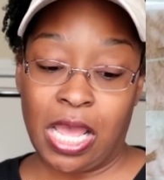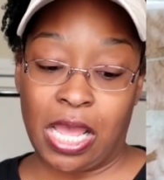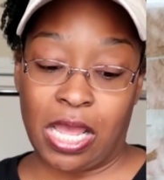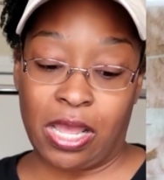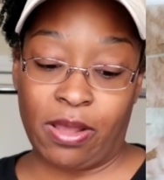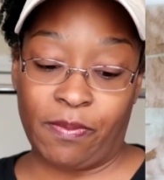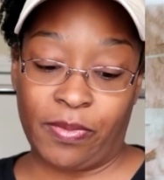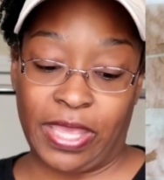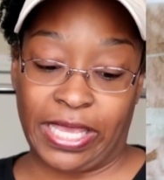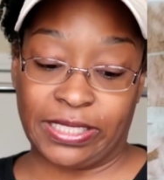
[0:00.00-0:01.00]

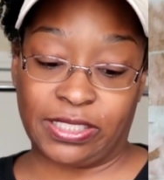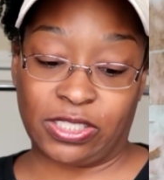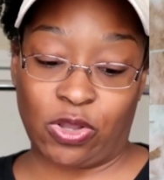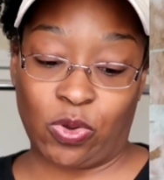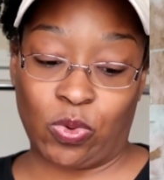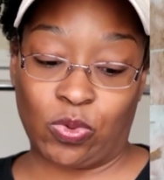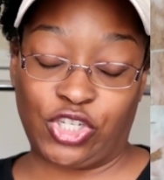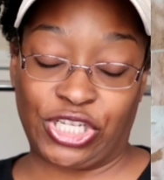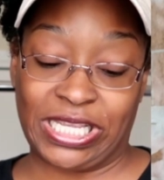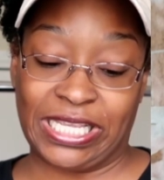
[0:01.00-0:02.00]
And so
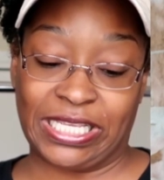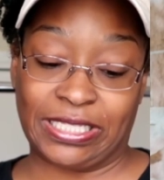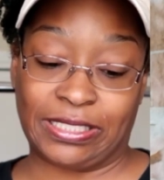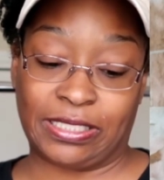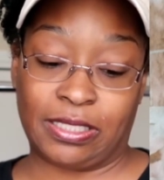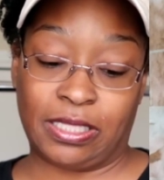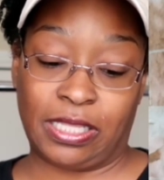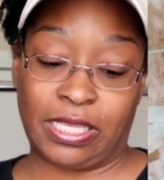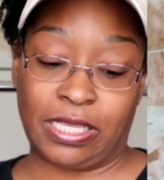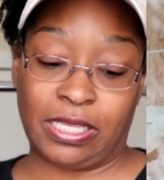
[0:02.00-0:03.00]
she is
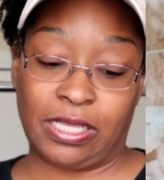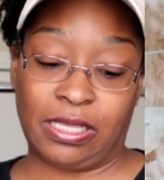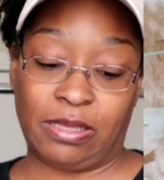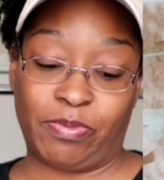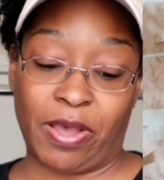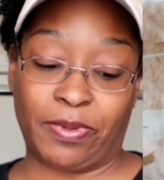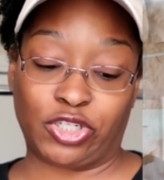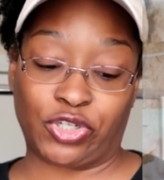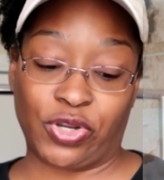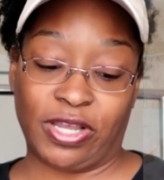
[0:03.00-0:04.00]
the
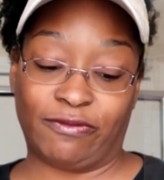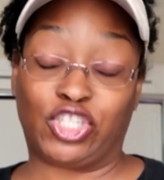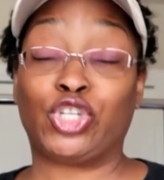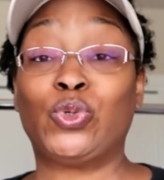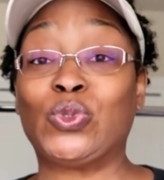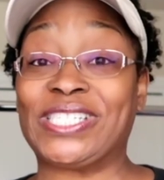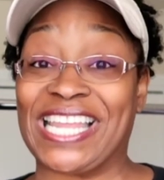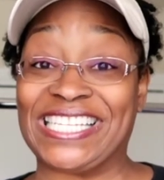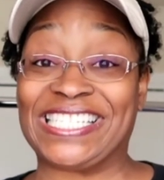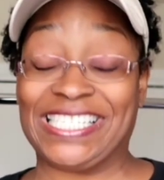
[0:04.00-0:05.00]
publisher of
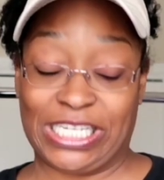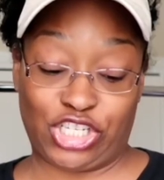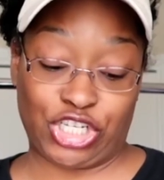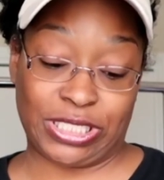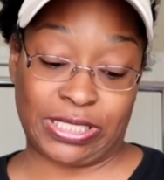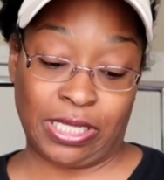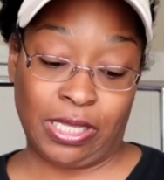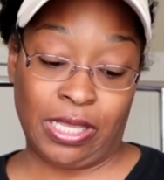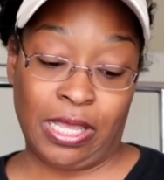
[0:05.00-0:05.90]
Tuesday Stitches